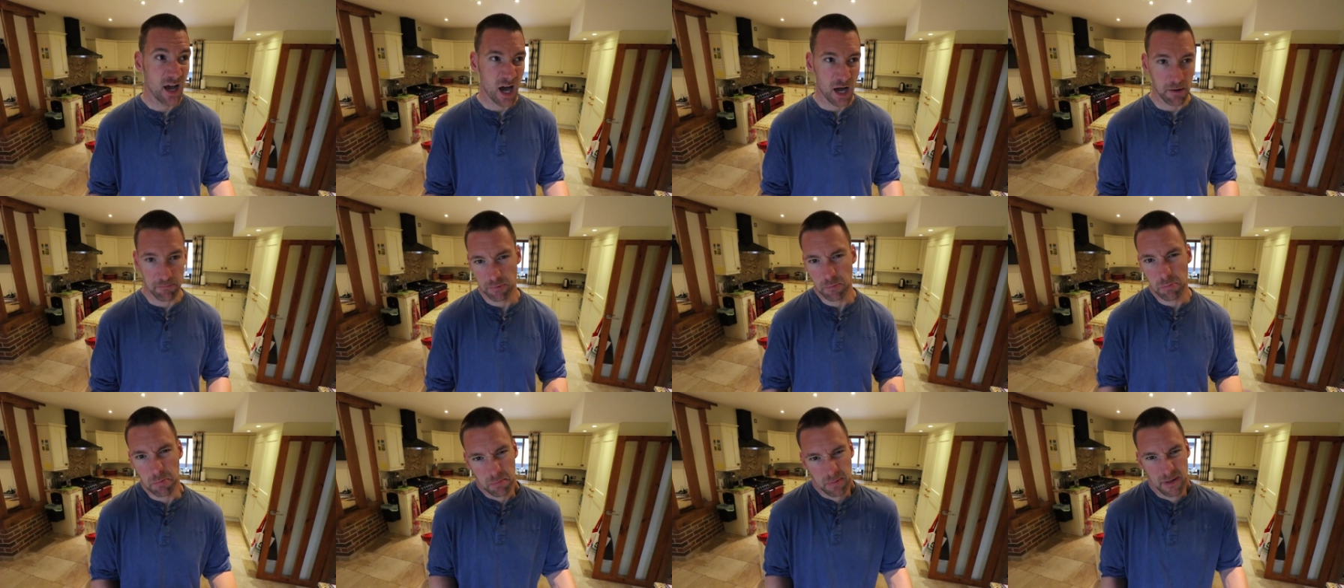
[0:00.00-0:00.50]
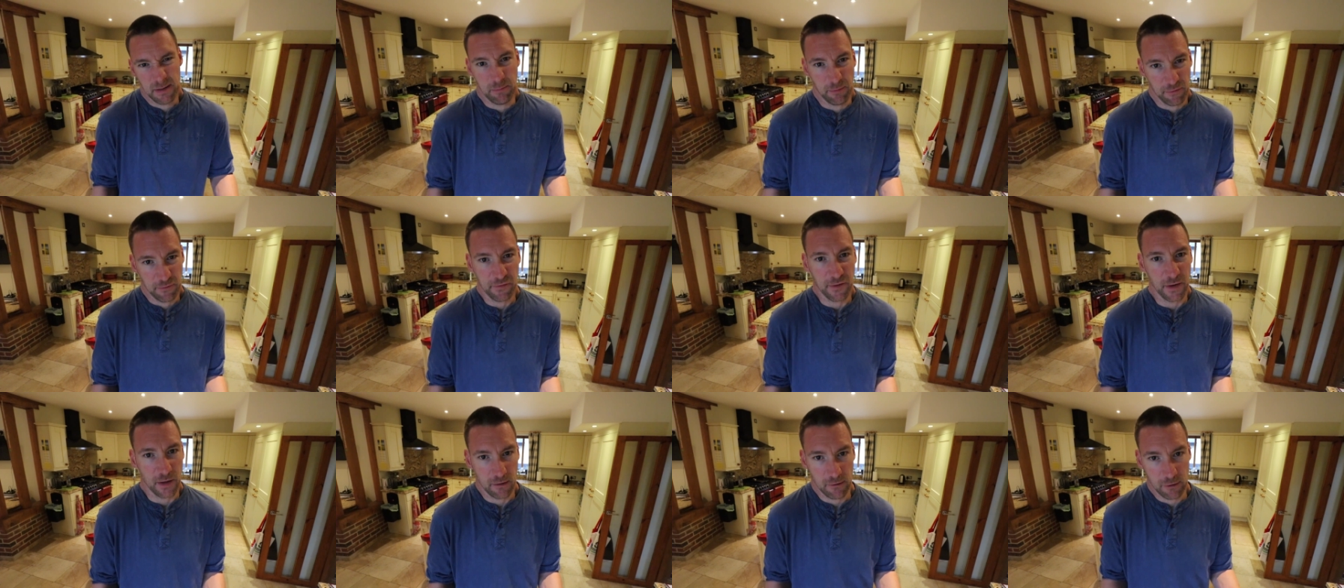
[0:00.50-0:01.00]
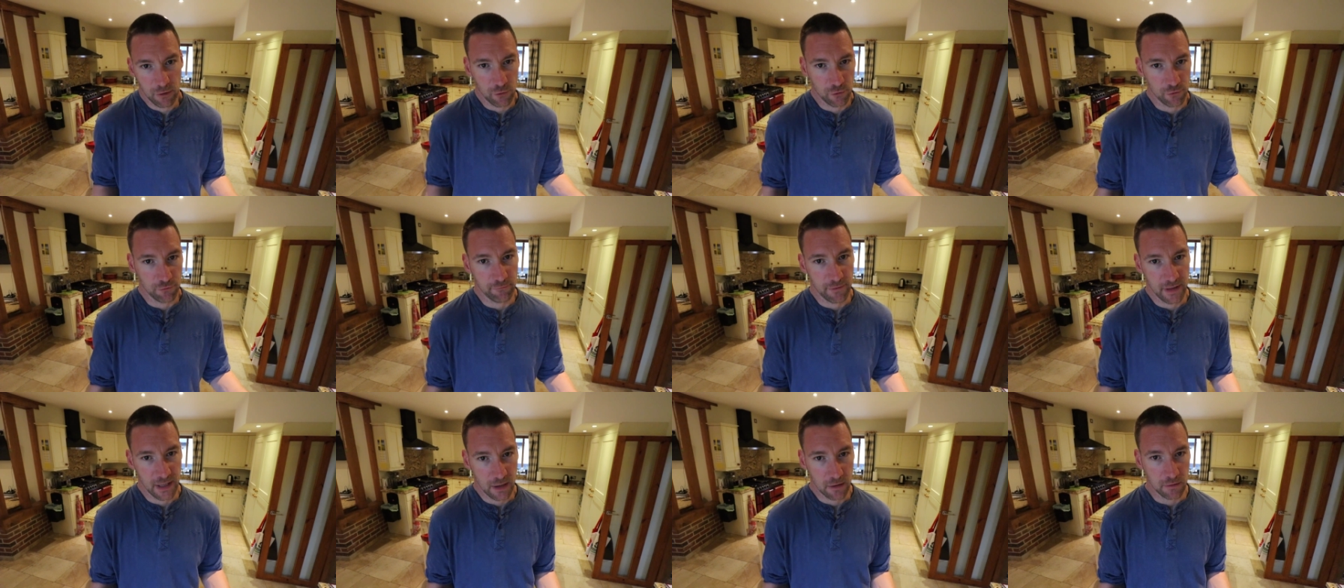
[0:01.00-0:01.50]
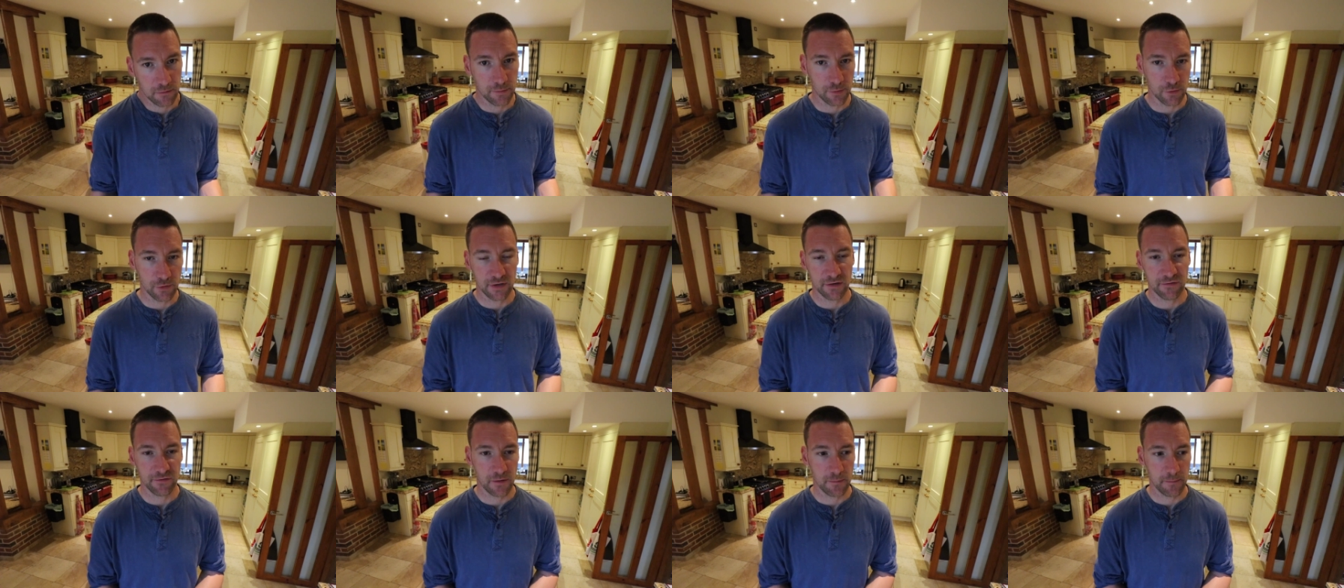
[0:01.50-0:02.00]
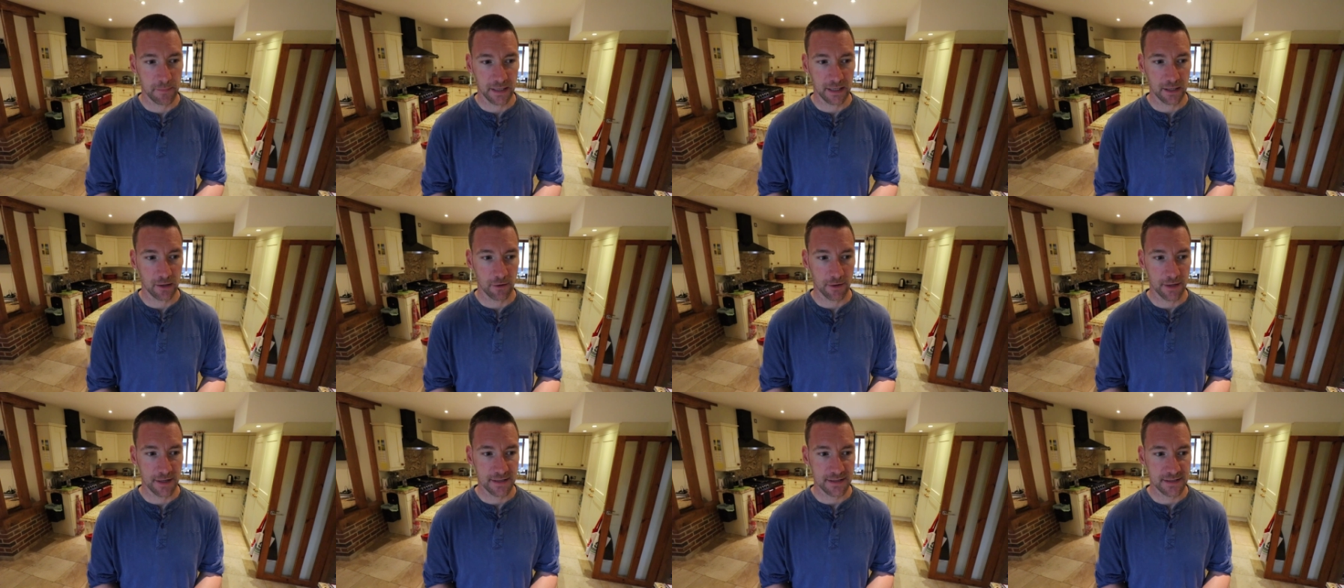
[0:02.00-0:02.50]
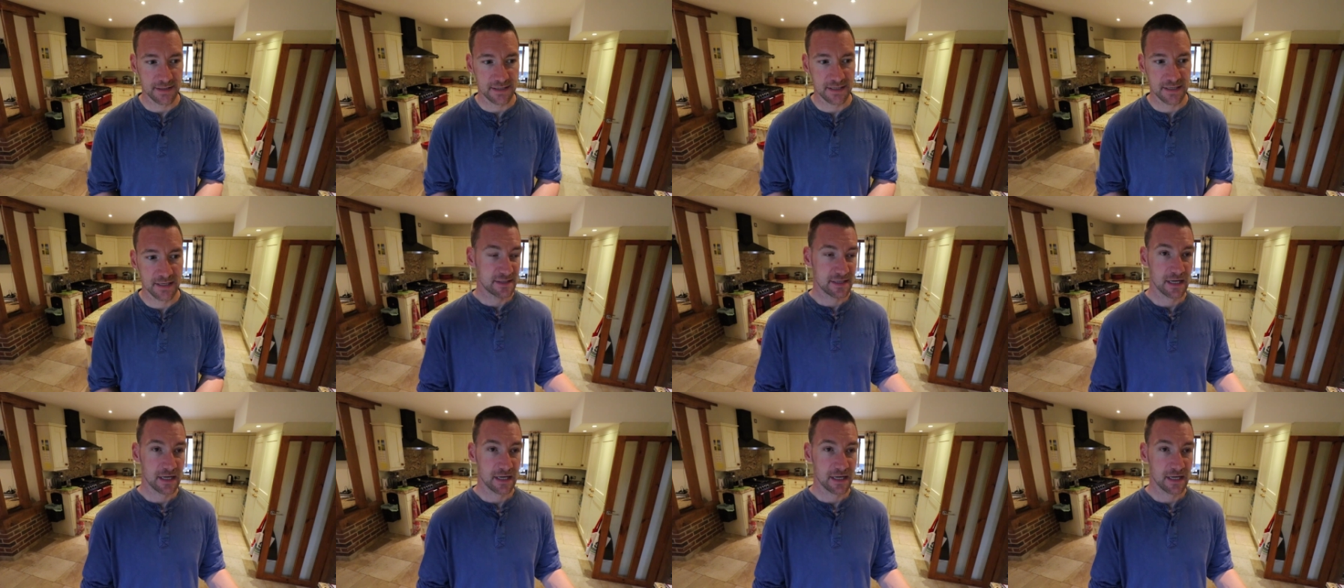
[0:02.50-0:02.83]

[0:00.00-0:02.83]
I probably prefer an ordinary longboard if I'm being honest.